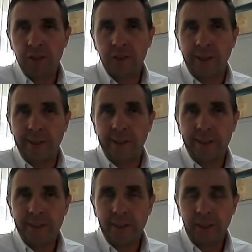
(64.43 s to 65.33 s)
are
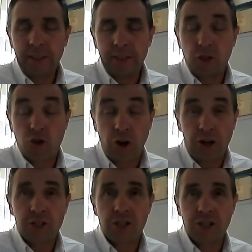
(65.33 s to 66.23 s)

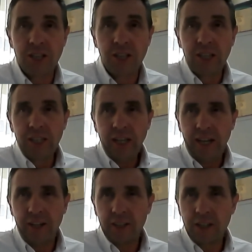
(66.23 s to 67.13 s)
trust, and that
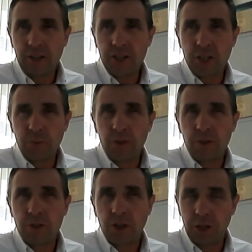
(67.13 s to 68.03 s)
customers
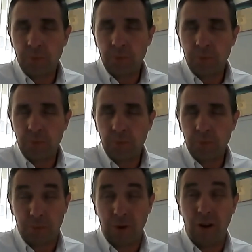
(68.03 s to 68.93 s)
are going to be in short
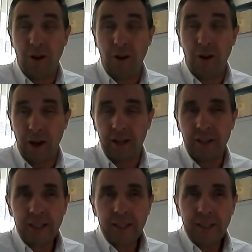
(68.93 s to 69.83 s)
supply,
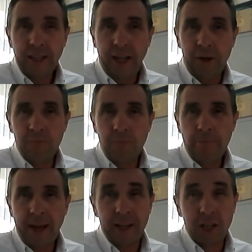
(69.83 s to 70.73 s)
and they're going
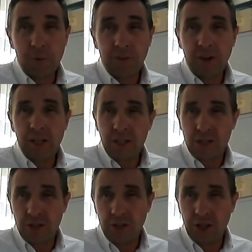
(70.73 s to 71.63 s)
to be very
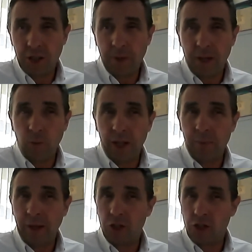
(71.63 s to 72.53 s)
discerning about where they may
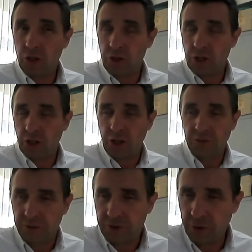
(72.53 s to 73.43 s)
choose to go for
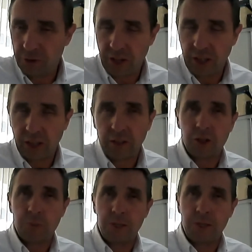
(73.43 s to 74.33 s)
food, drink and
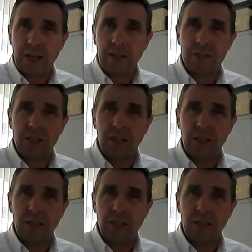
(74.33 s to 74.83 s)
hospitality,